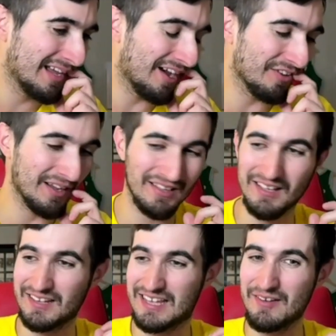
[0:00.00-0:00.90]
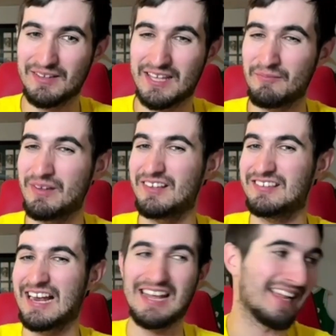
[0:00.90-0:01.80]
I was like, give me a
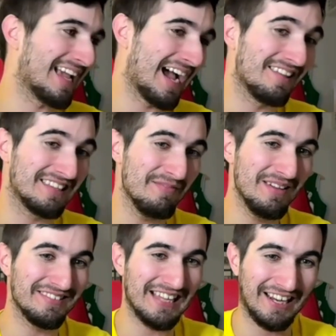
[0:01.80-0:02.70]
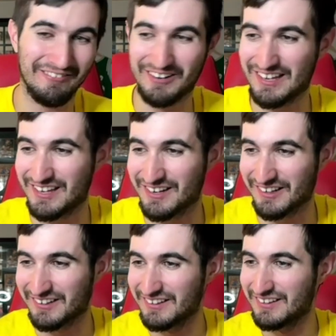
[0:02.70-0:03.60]
second, guys. Give me a second right
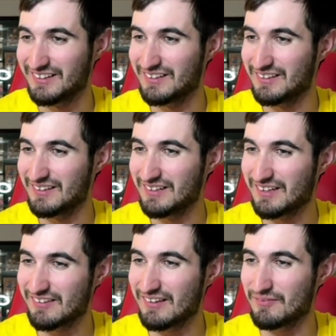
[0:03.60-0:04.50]
here. Cause,